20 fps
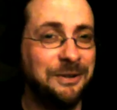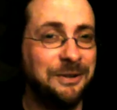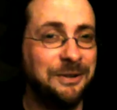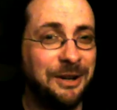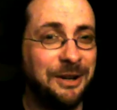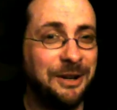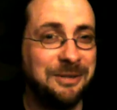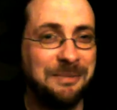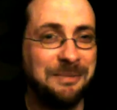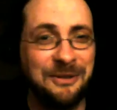would
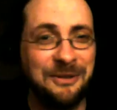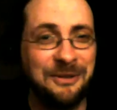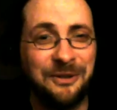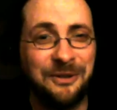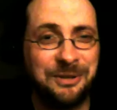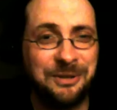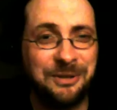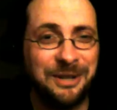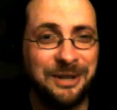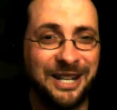always be the
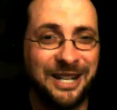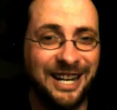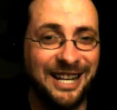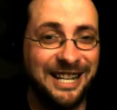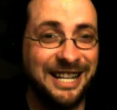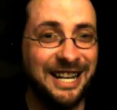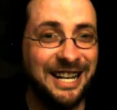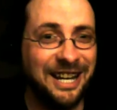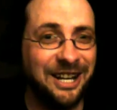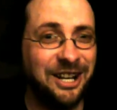first one to kind
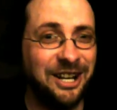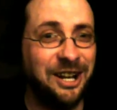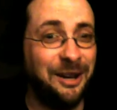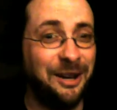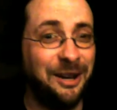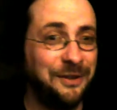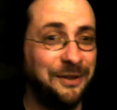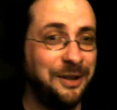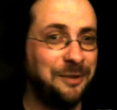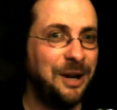of kick it
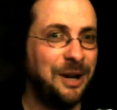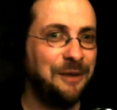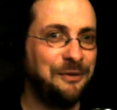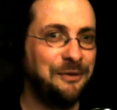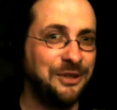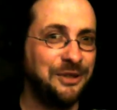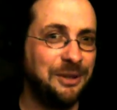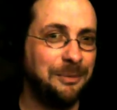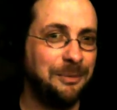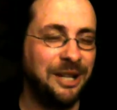off. He'd wait
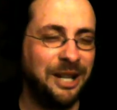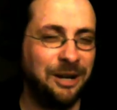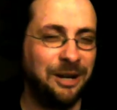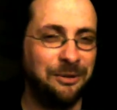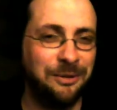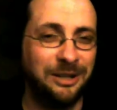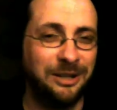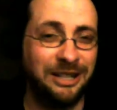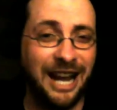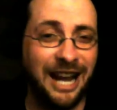for someone to
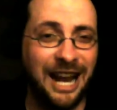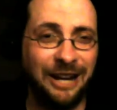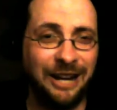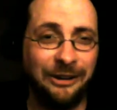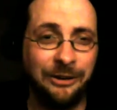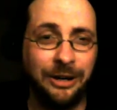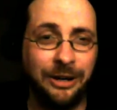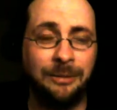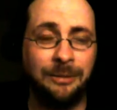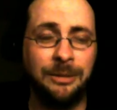get really
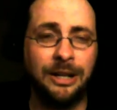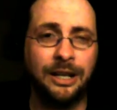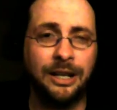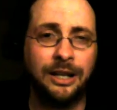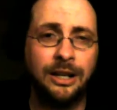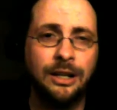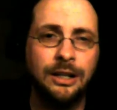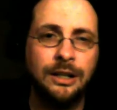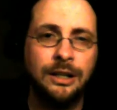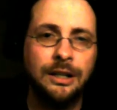angry and be like,
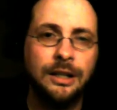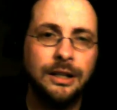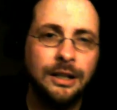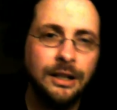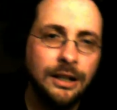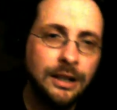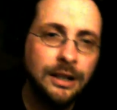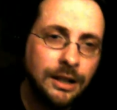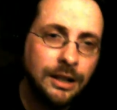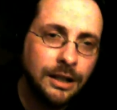
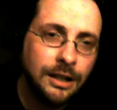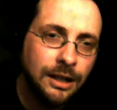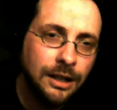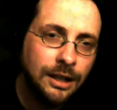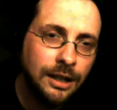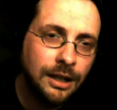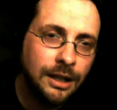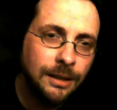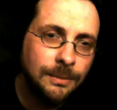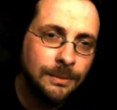
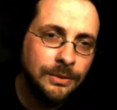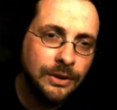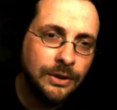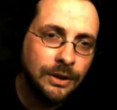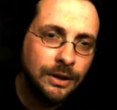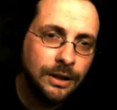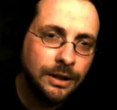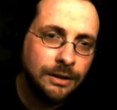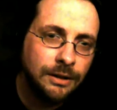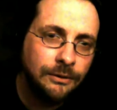I'm
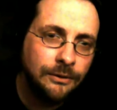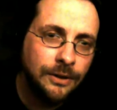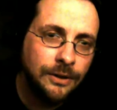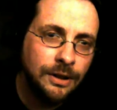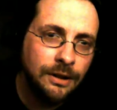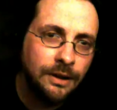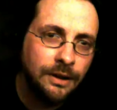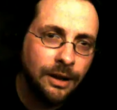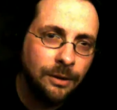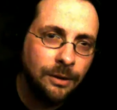sorry you
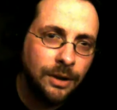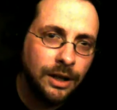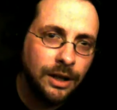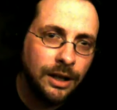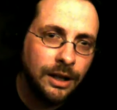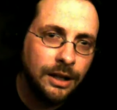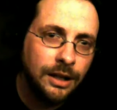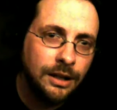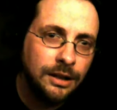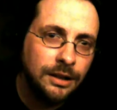feel that way.